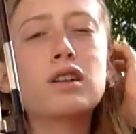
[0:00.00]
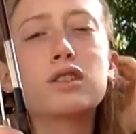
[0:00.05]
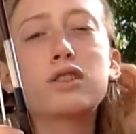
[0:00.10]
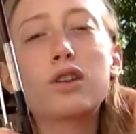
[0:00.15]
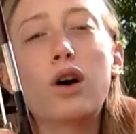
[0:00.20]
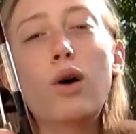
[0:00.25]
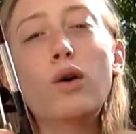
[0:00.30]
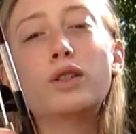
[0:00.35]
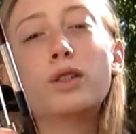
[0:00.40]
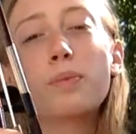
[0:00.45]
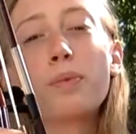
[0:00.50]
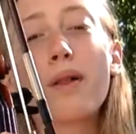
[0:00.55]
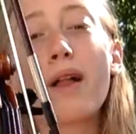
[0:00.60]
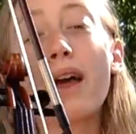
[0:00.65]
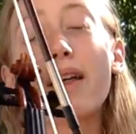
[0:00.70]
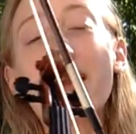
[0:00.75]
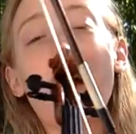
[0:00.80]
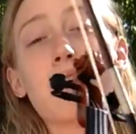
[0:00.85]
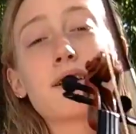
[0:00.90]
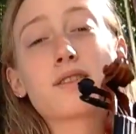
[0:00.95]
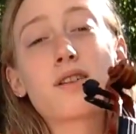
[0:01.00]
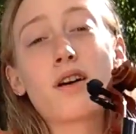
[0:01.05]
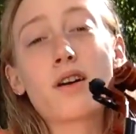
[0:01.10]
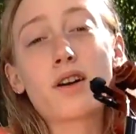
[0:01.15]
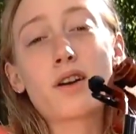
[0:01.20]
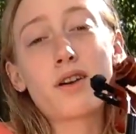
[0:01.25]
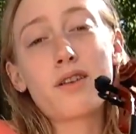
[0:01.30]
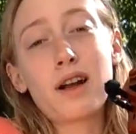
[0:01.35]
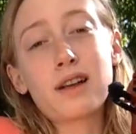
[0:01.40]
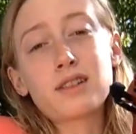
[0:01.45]
So to play that song
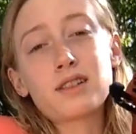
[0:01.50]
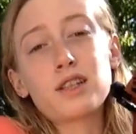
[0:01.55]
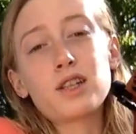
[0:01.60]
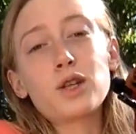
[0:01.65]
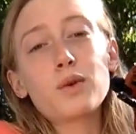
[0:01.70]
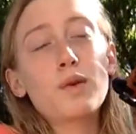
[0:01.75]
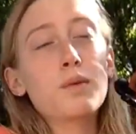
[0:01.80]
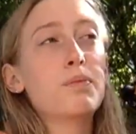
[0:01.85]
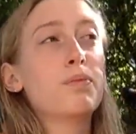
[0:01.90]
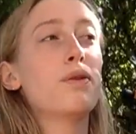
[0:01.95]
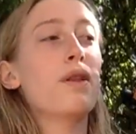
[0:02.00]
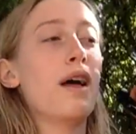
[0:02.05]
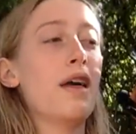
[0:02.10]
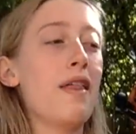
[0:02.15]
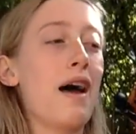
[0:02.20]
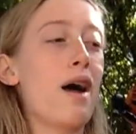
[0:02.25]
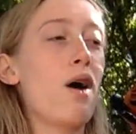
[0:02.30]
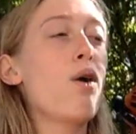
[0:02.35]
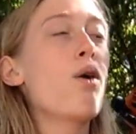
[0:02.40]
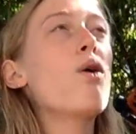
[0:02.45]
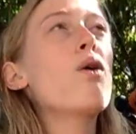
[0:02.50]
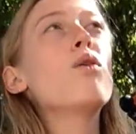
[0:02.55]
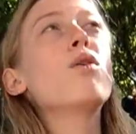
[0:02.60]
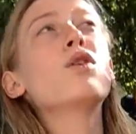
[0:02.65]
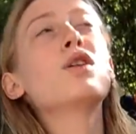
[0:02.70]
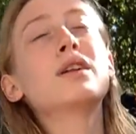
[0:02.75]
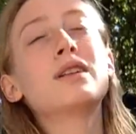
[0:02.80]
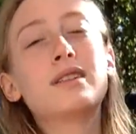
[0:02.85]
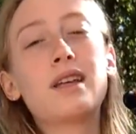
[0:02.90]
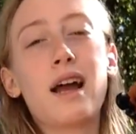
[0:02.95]
correctly, you would play that
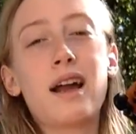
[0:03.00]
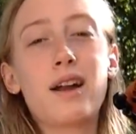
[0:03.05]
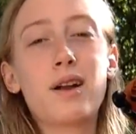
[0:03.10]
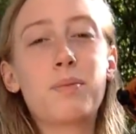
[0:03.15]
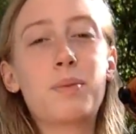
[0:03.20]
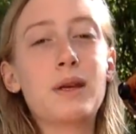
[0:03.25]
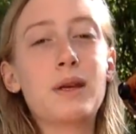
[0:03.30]
whole entire